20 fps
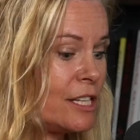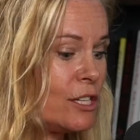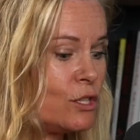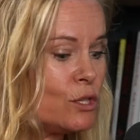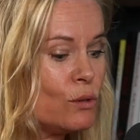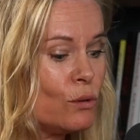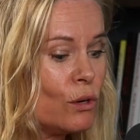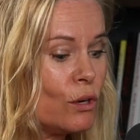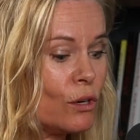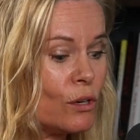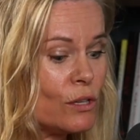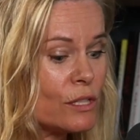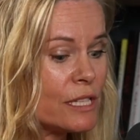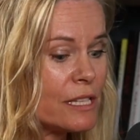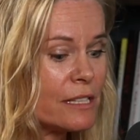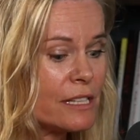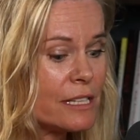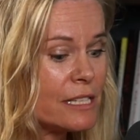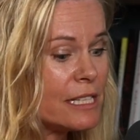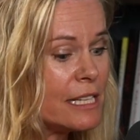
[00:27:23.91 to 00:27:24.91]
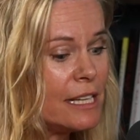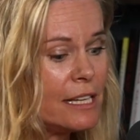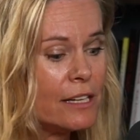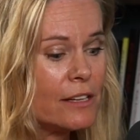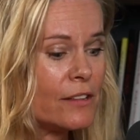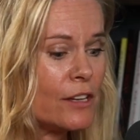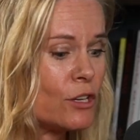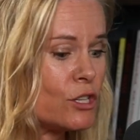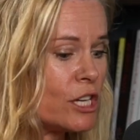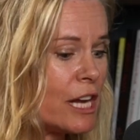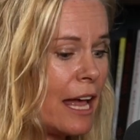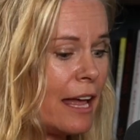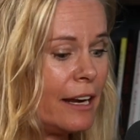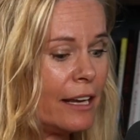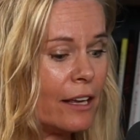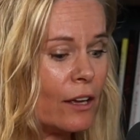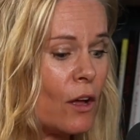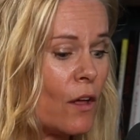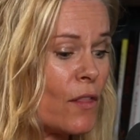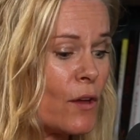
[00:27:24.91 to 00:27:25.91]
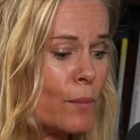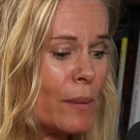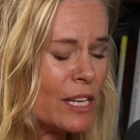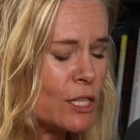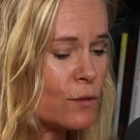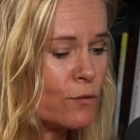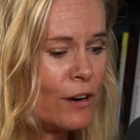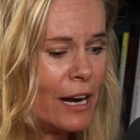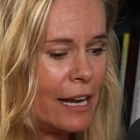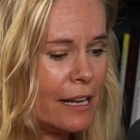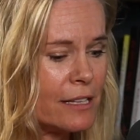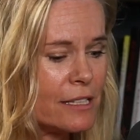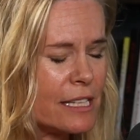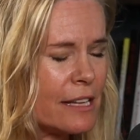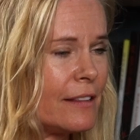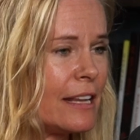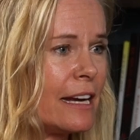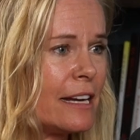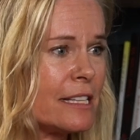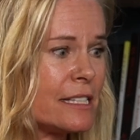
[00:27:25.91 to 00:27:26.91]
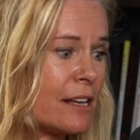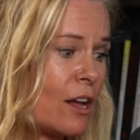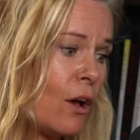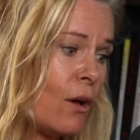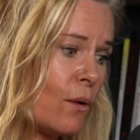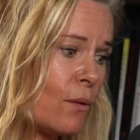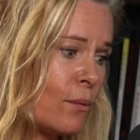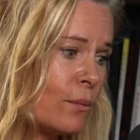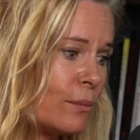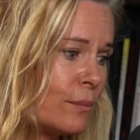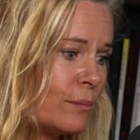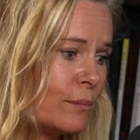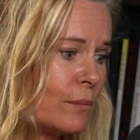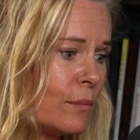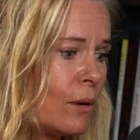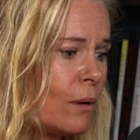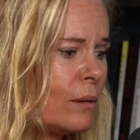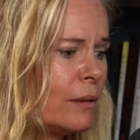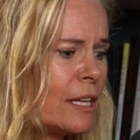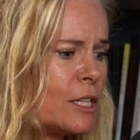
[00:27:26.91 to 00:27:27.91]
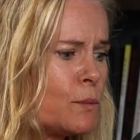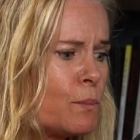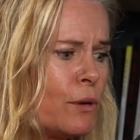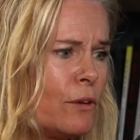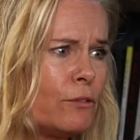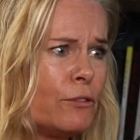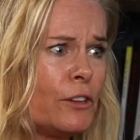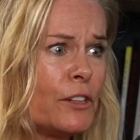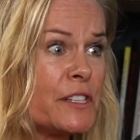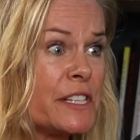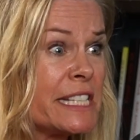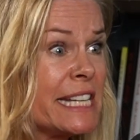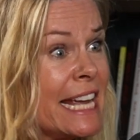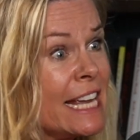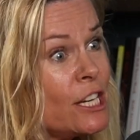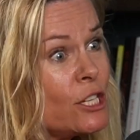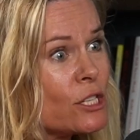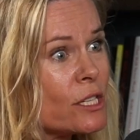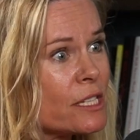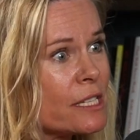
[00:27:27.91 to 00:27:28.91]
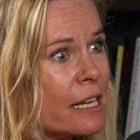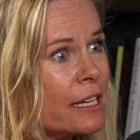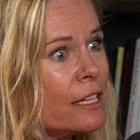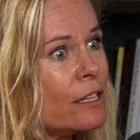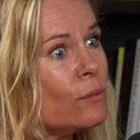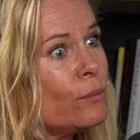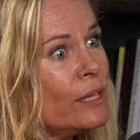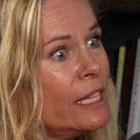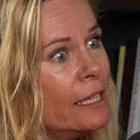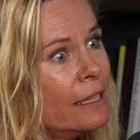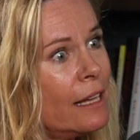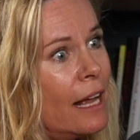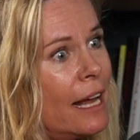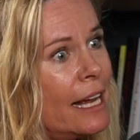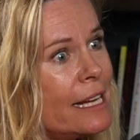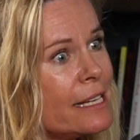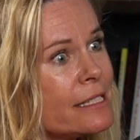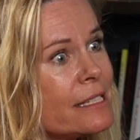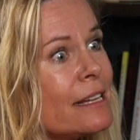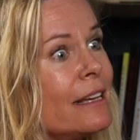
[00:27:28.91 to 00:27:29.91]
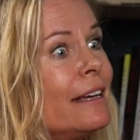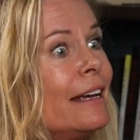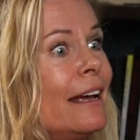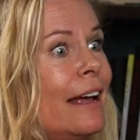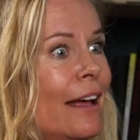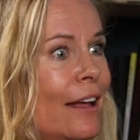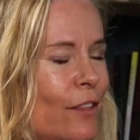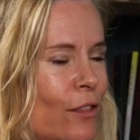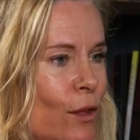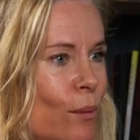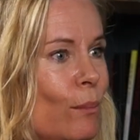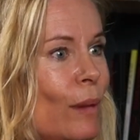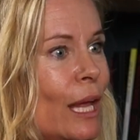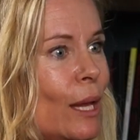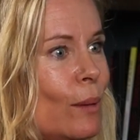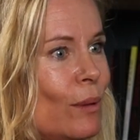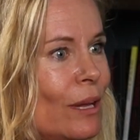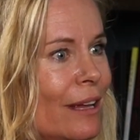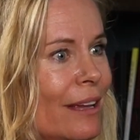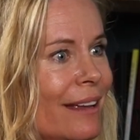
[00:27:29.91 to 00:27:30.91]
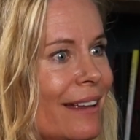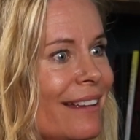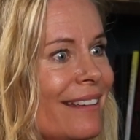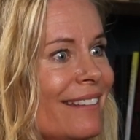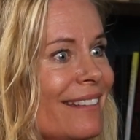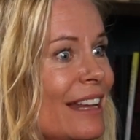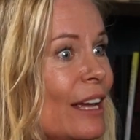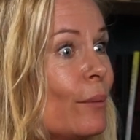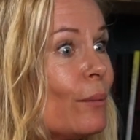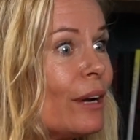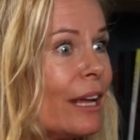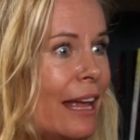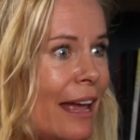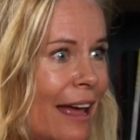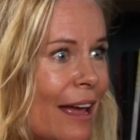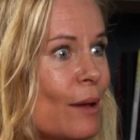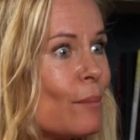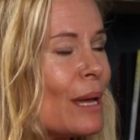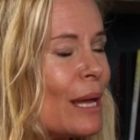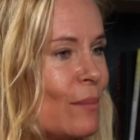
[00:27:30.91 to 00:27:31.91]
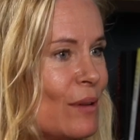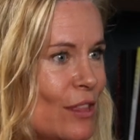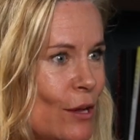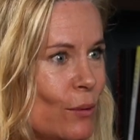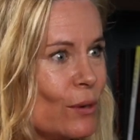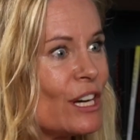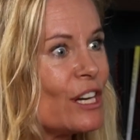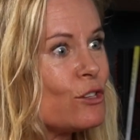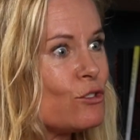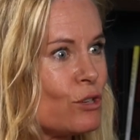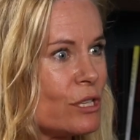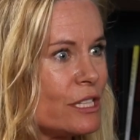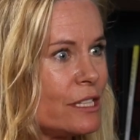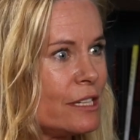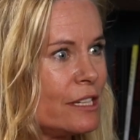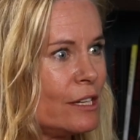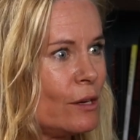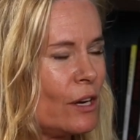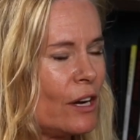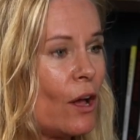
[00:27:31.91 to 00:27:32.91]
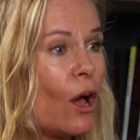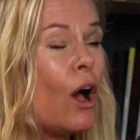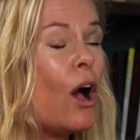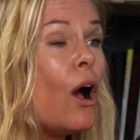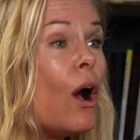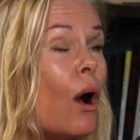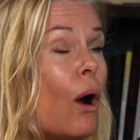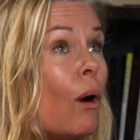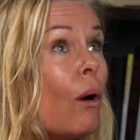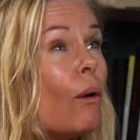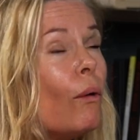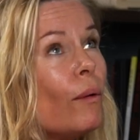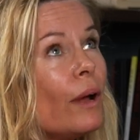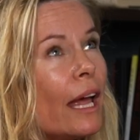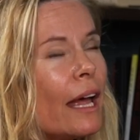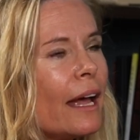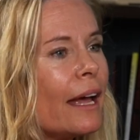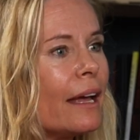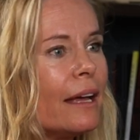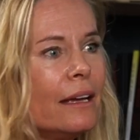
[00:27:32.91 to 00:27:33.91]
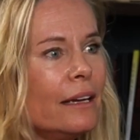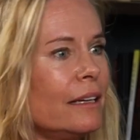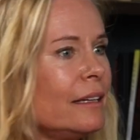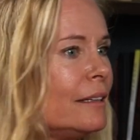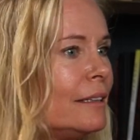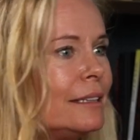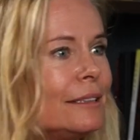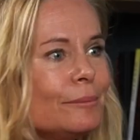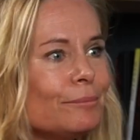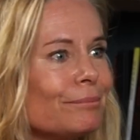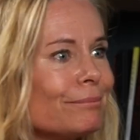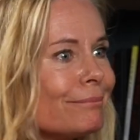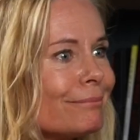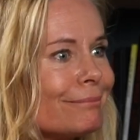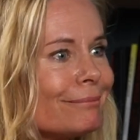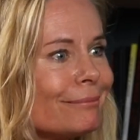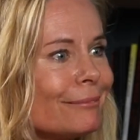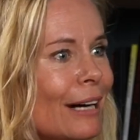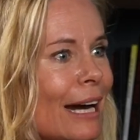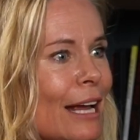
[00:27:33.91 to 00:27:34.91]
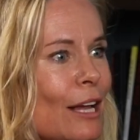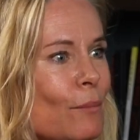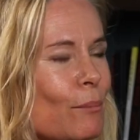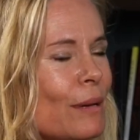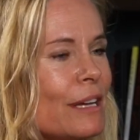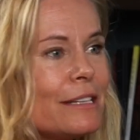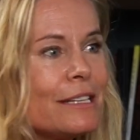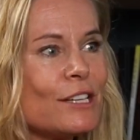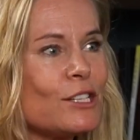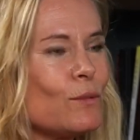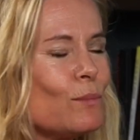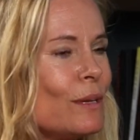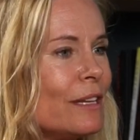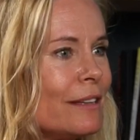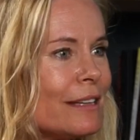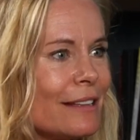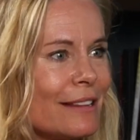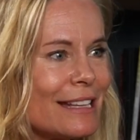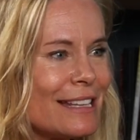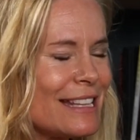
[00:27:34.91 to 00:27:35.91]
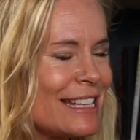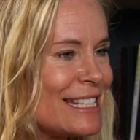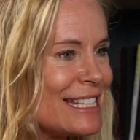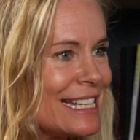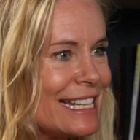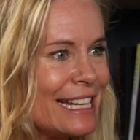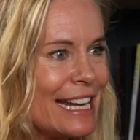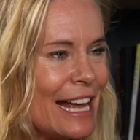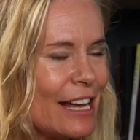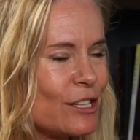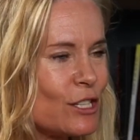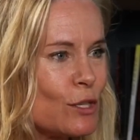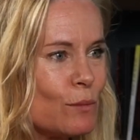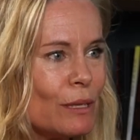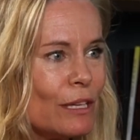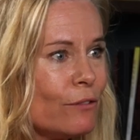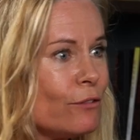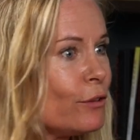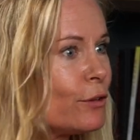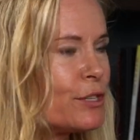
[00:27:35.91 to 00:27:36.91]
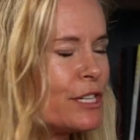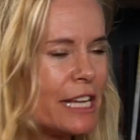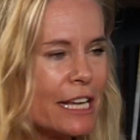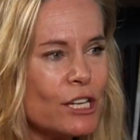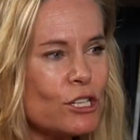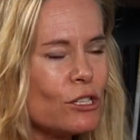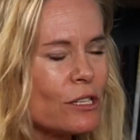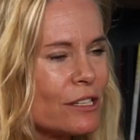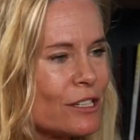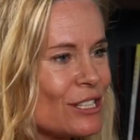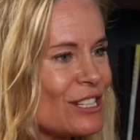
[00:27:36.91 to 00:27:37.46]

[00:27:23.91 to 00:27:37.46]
two girls in the scene and they're chatting. Oh, they're best friends. And then it's, oh, let's put flirtatious. I didn't realize that maybe they were gay, maybe they were interested in it. Oh, okay. Right. But it doesn't mean that then the scene has to be flirtatious.